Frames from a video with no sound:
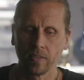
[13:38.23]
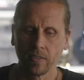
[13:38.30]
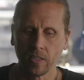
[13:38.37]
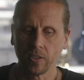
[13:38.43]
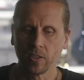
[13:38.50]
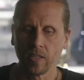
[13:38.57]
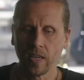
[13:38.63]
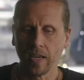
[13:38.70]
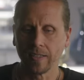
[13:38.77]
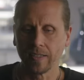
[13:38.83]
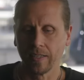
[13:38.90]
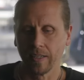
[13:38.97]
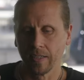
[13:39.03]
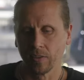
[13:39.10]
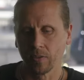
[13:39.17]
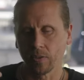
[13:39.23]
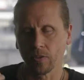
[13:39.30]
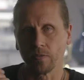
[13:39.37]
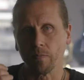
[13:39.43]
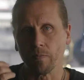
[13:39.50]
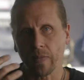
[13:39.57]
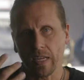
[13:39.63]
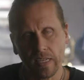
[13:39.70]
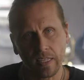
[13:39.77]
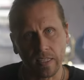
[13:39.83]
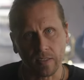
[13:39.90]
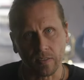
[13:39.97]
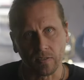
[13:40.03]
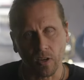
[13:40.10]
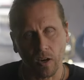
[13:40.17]
such that certain
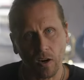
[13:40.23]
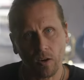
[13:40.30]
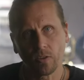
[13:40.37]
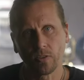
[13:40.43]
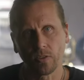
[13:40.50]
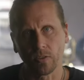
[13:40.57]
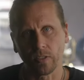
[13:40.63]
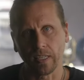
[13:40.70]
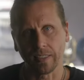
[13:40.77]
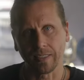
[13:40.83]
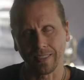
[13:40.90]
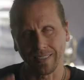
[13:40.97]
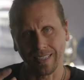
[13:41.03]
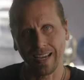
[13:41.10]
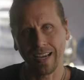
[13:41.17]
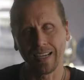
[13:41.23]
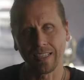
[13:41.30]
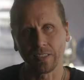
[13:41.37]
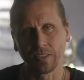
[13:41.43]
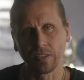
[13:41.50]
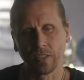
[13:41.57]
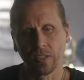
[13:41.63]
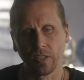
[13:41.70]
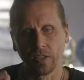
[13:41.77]
meanings also get attached,